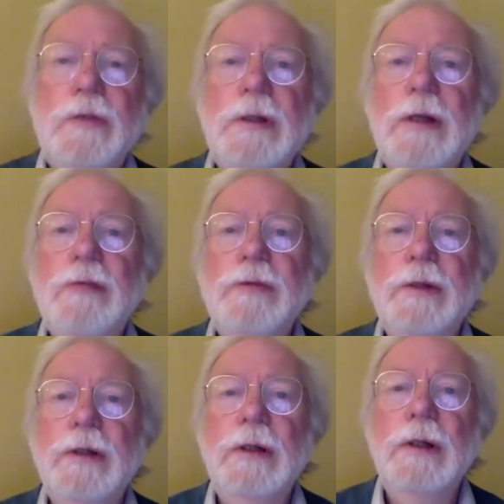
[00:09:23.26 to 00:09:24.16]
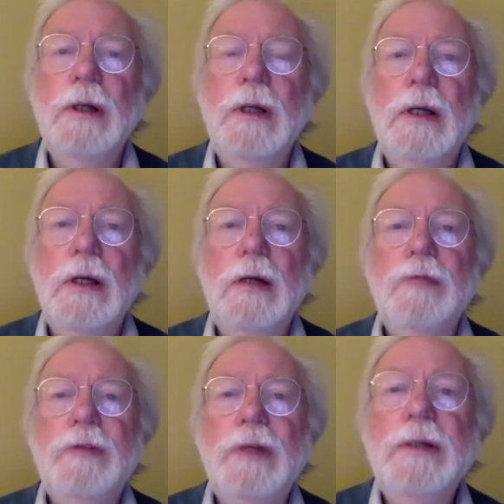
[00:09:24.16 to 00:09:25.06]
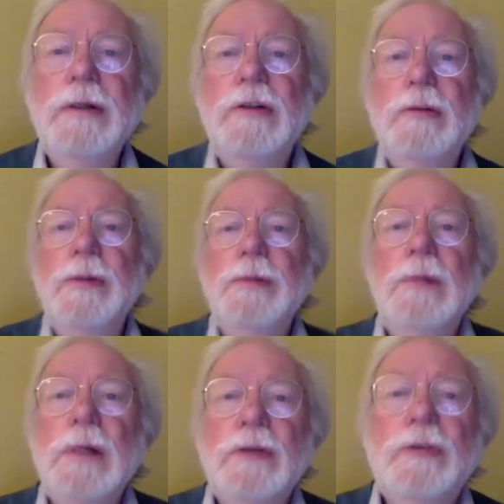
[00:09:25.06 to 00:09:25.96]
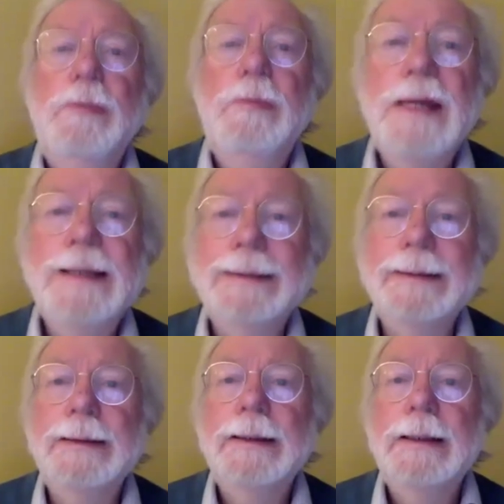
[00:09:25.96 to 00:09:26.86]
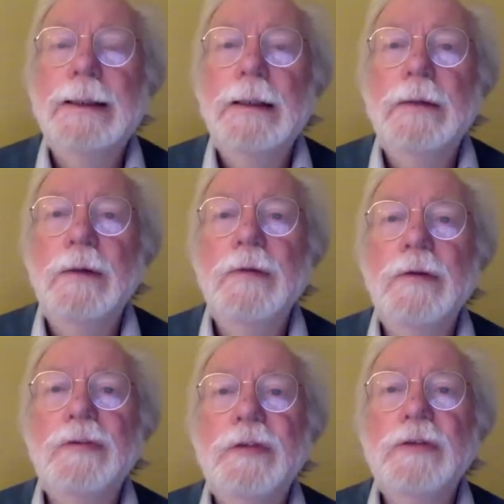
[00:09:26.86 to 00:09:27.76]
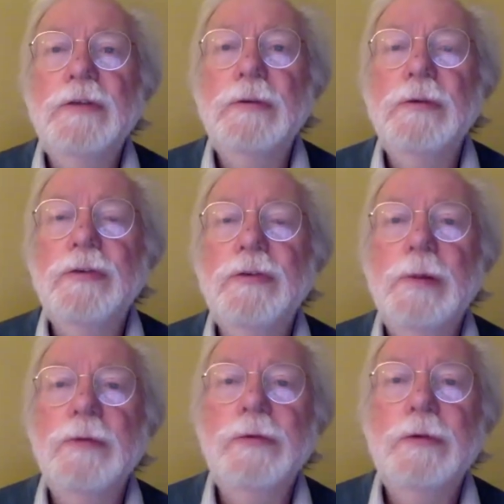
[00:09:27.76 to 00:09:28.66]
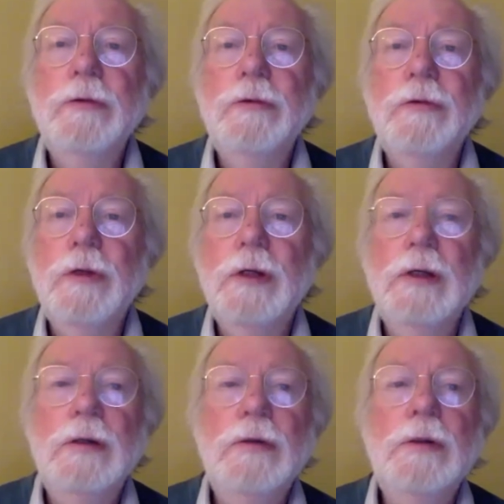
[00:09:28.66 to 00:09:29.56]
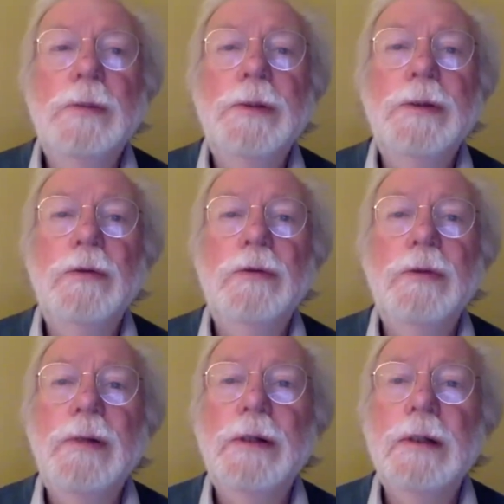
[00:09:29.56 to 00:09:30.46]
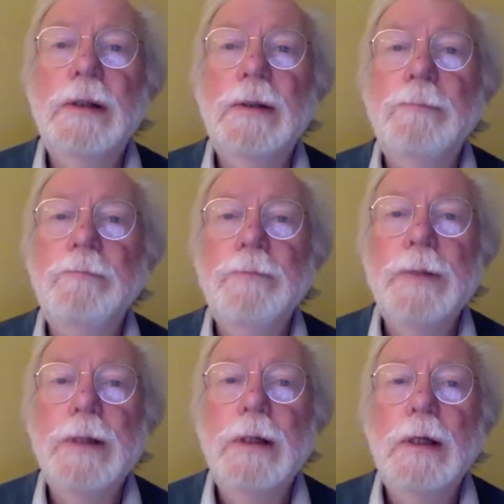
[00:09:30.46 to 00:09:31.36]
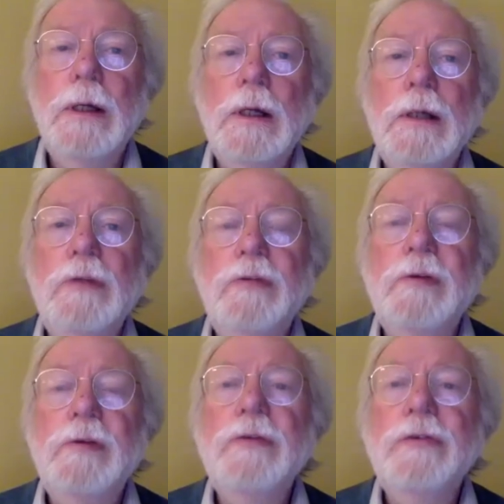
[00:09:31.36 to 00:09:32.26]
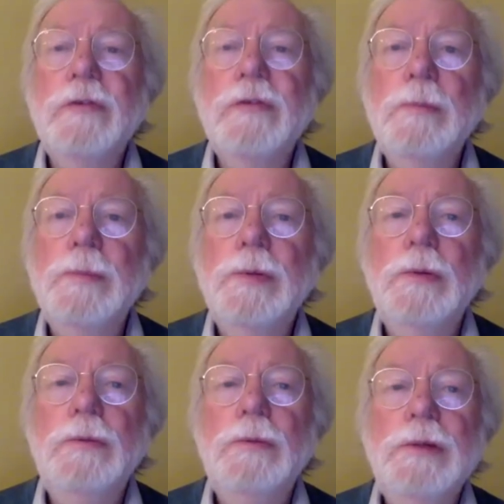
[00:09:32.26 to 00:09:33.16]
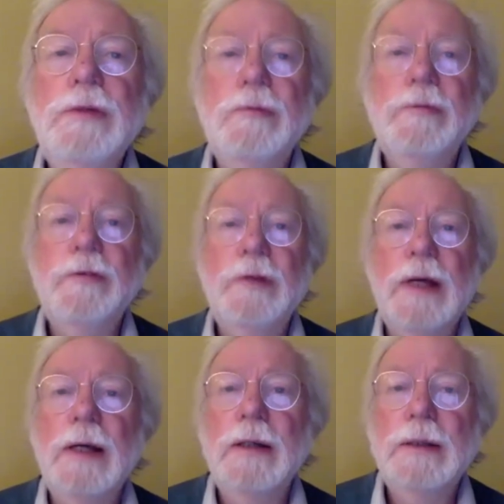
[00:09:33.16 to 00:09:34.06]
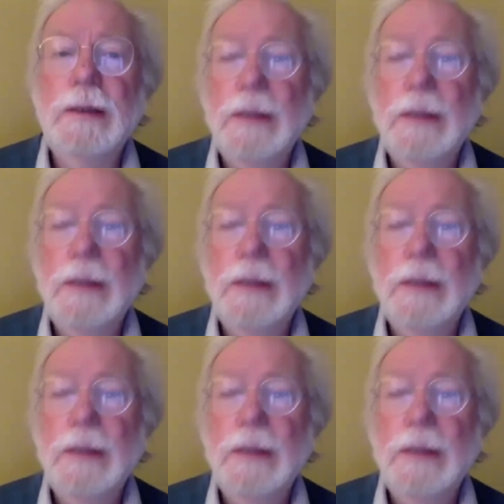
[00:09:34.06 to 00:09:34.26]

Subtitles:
Africa have tended to be much better than the social responses in Europe and North America. And there's a very simple reason for that.